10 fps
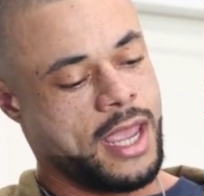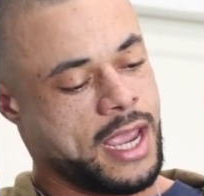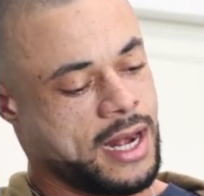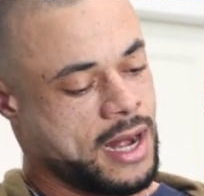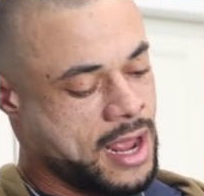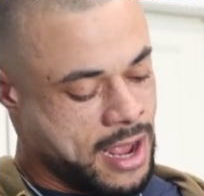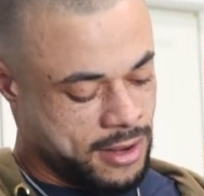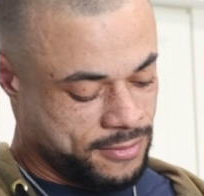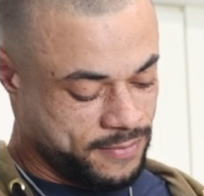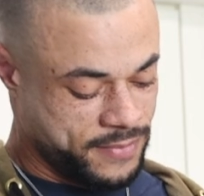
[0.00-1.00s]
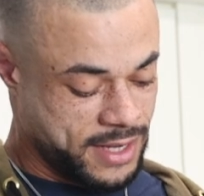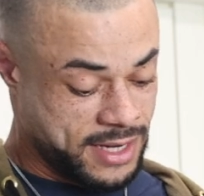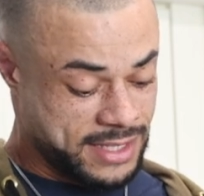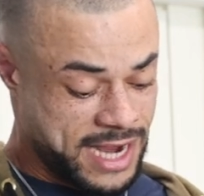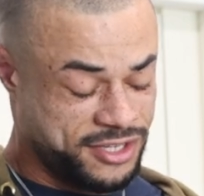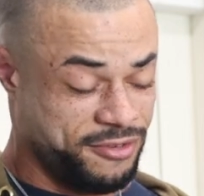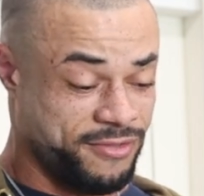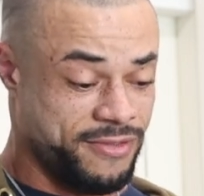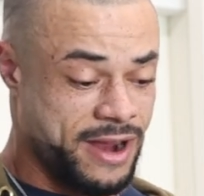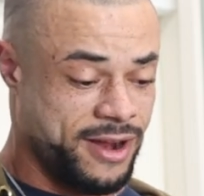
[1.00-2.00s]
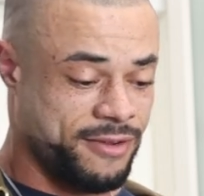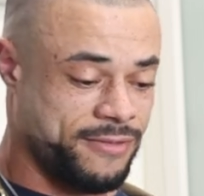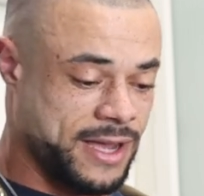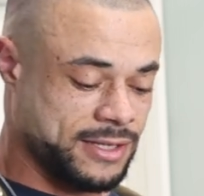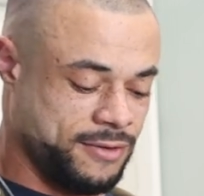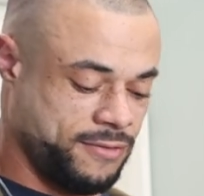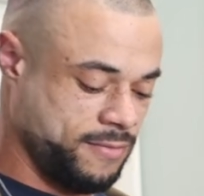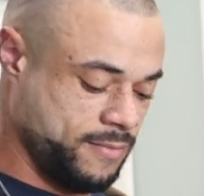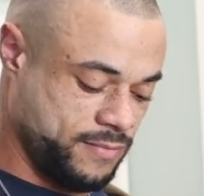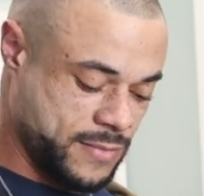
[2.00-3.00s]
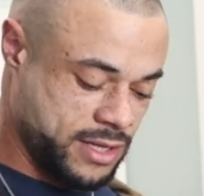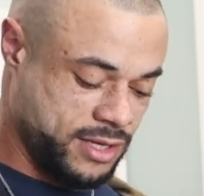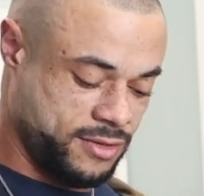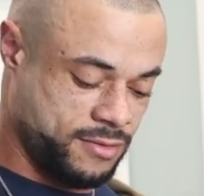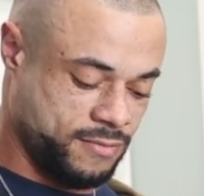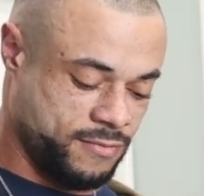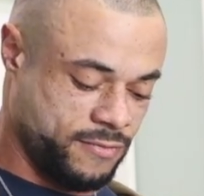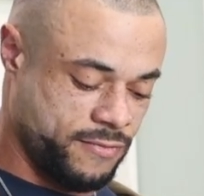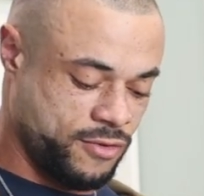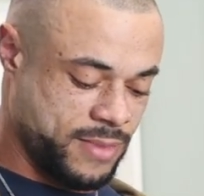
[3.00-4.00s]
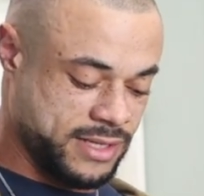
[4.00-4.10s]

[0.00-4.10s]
And uh, it is actually very effective, at least for